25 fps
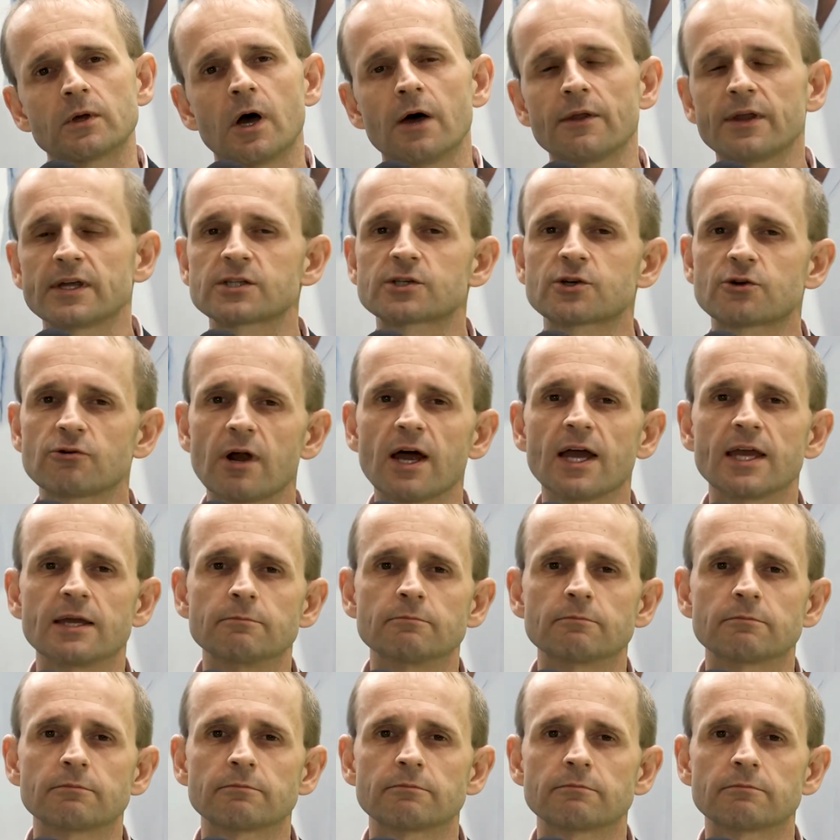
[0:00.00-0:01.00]
Oh, that's great.
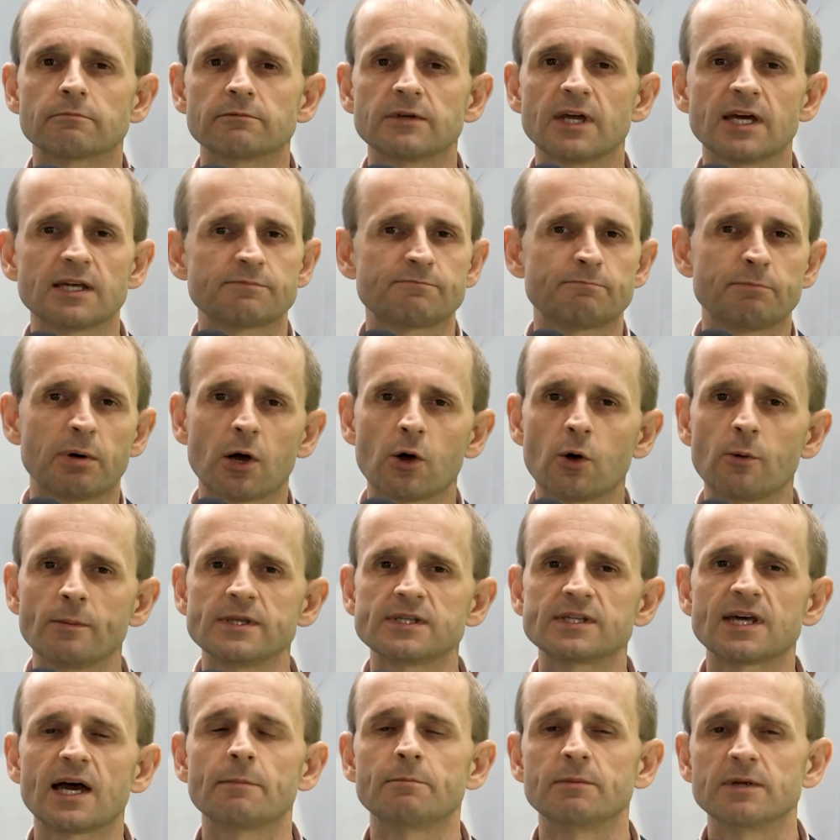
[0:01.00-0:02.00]
Yeah, by all
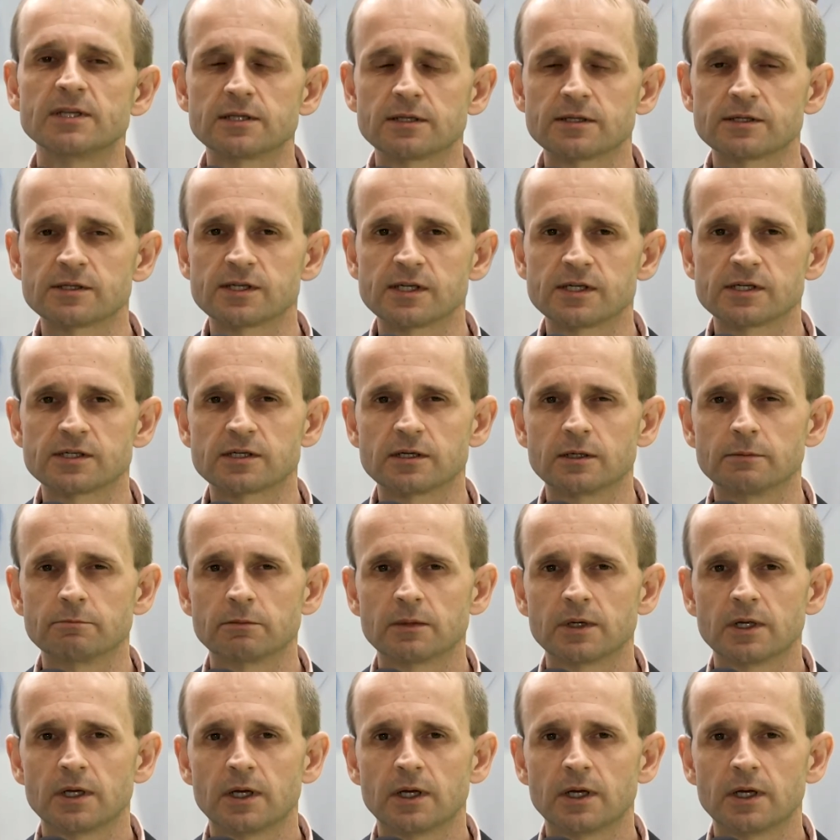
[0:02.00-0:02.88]
means add me to the system.